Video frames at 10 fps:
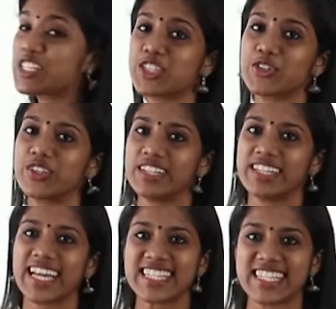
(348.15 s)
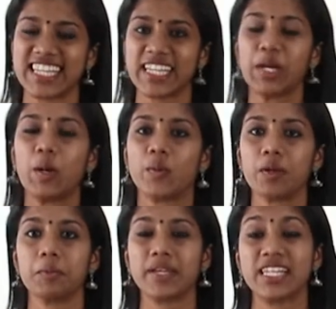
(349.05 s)
So nextly,
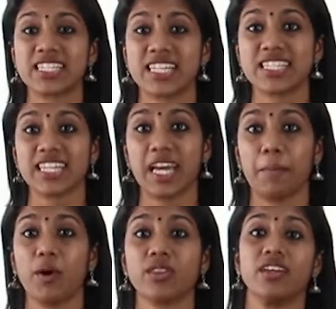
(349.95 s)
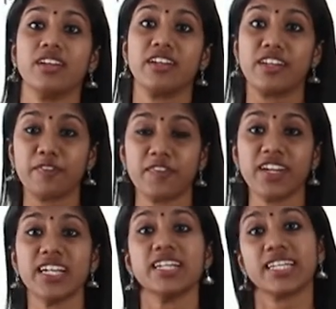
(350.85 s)
we will be discussing about the
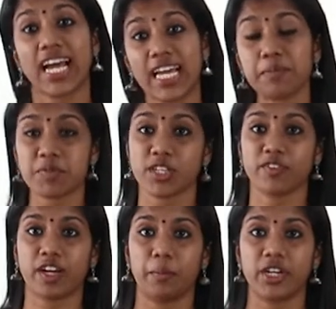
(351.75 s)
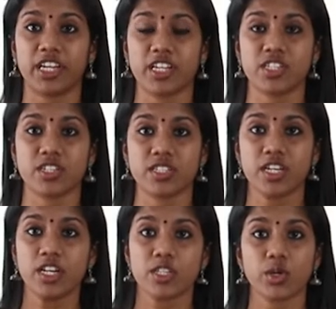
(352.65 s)
different types of communications.
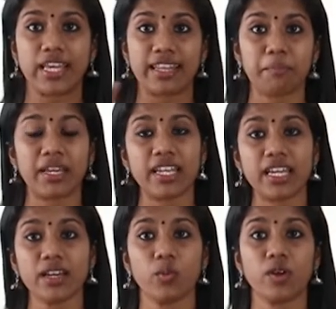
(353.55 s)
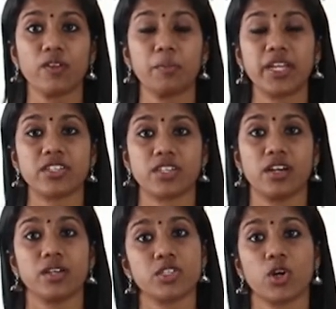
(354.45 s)
So in the beginning, we will be
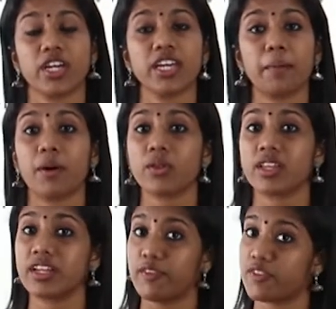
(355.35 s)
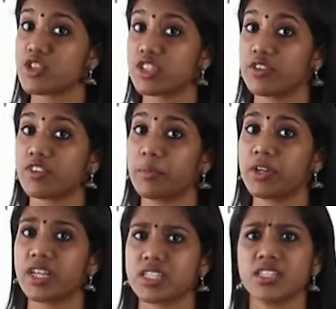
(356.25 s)
uh, talking about the definition of
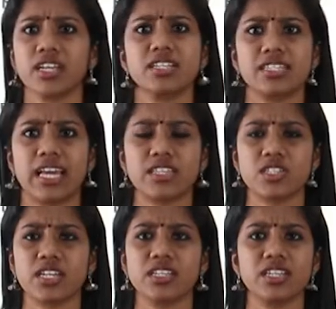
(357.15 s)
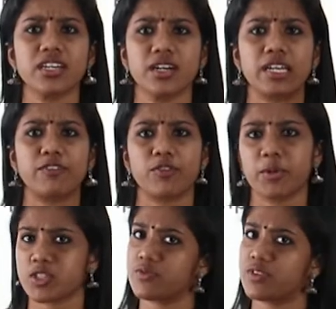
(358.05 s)
communication that is exchanging uh,
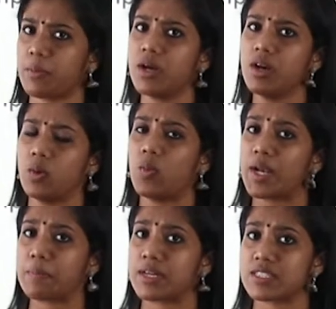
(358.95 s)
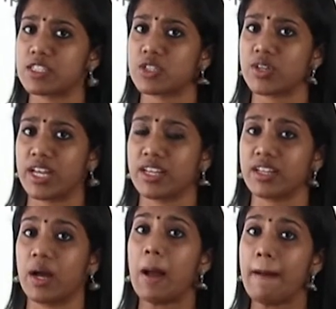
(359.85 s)
information from one person to
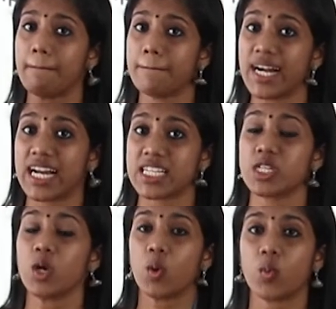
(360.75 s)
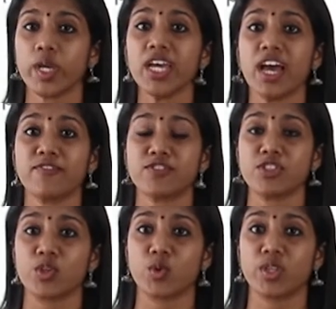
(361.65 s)
another. But we have
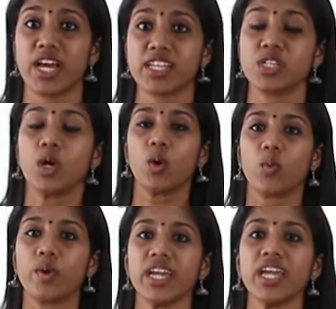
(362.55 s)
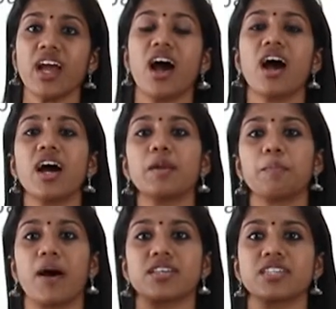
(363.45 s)
to know that we are
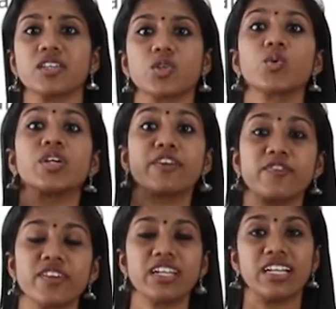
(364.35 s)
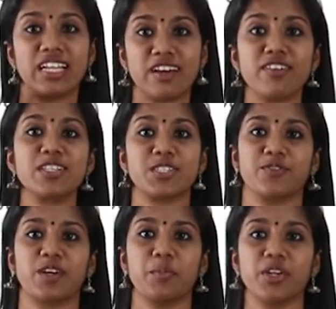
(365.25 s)
passing through different levels
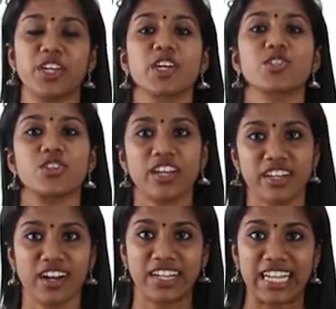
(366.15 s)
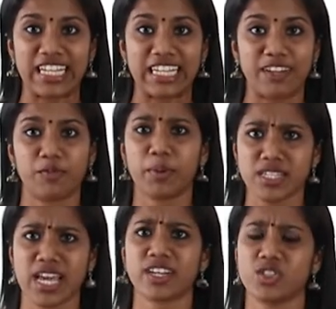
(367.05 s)
of communication in our daily life.
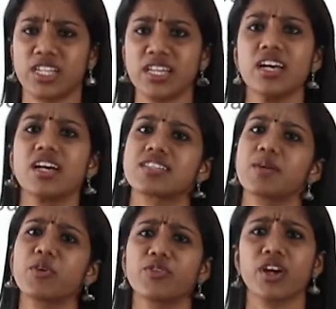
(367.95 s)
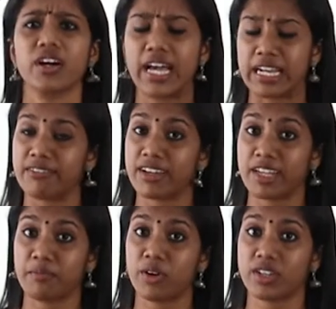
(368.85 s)
But actually, some of you are
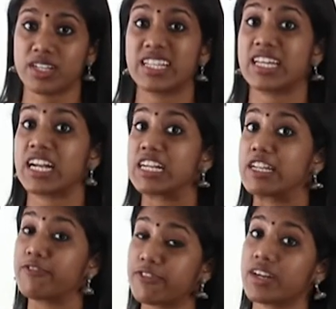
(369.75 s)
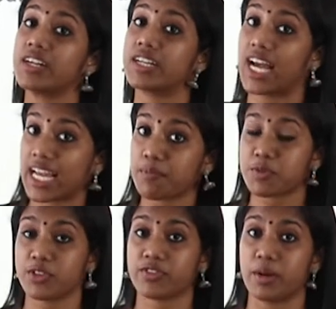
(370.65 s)
unaware about that. There are different
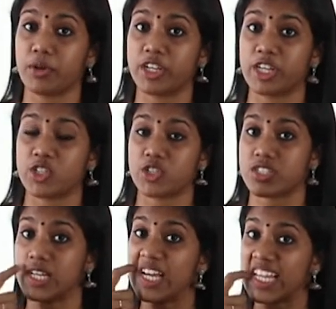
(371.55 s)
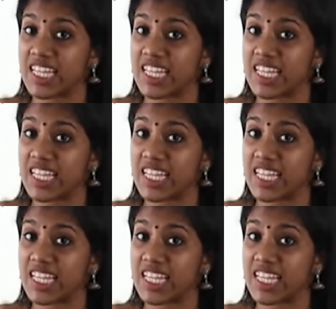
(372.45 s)
types of communications.